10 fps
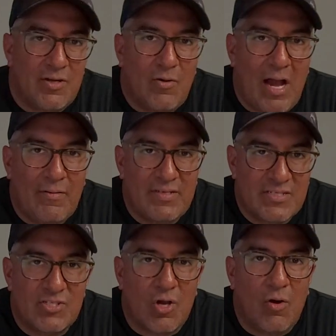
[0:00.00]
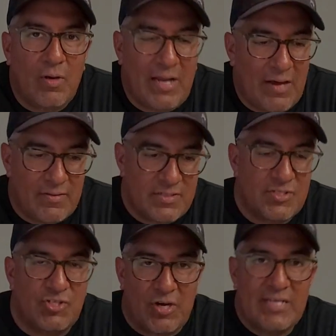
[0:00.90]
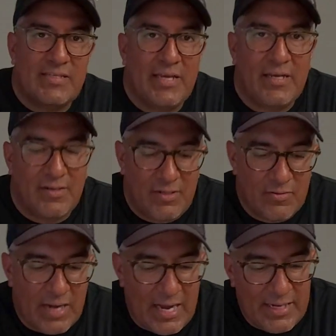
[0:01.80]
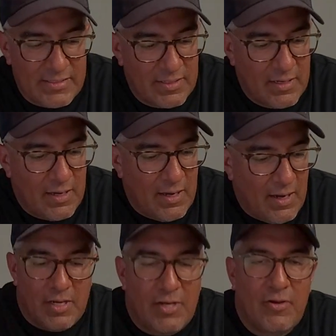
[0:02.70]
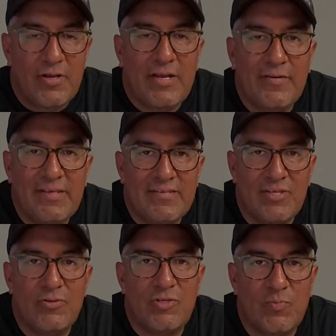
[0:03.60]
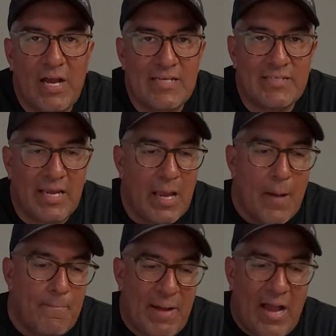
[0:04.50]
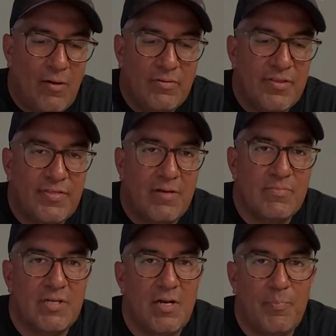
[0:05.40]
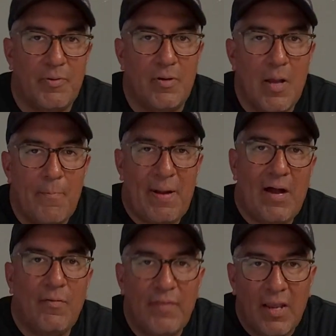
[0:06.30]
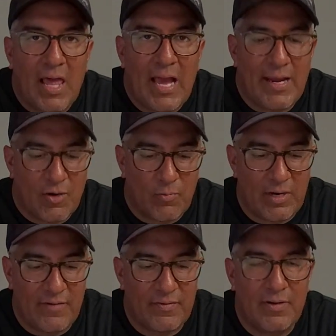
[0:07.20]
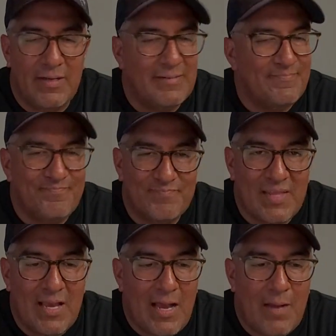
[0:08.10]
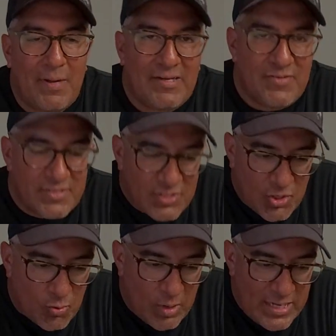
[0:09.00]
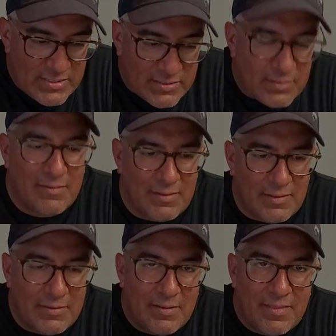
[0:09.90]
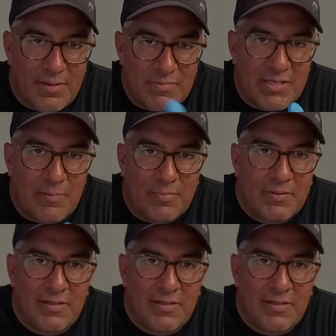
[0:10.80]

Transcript: know how this is going, how this is translating to you guys. You know, you hear these YouTube guys say, pound the thumbs up or pound the like or whatever. How about you just caress the thumbs up?